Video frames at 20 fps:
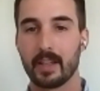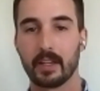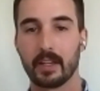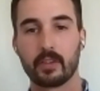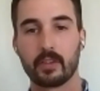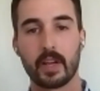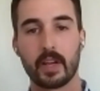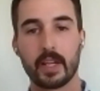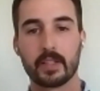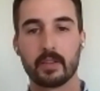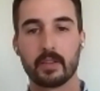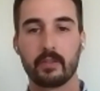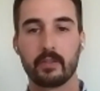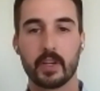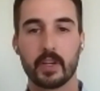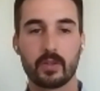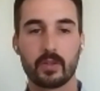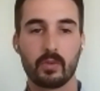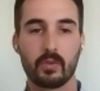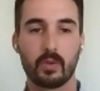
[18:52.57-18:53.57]
and creates a
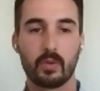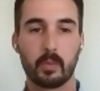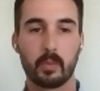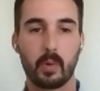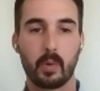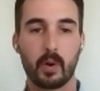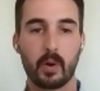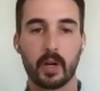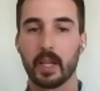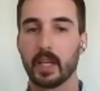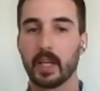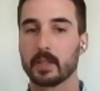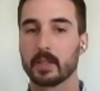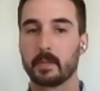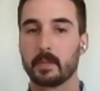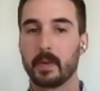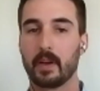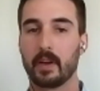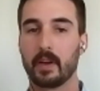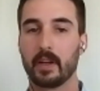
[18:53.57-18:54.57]
visual reporting
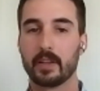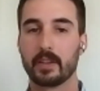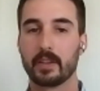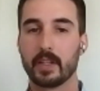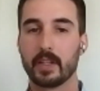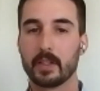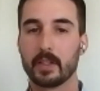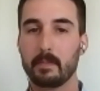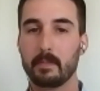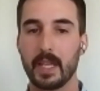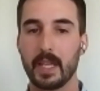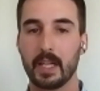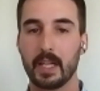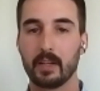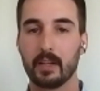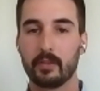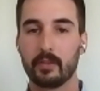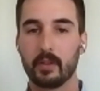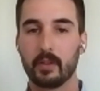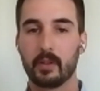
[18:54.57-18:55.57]
experience that's
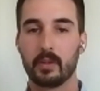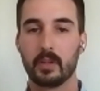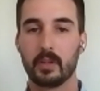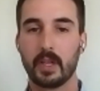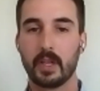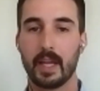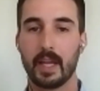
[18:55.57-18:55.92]
meaningful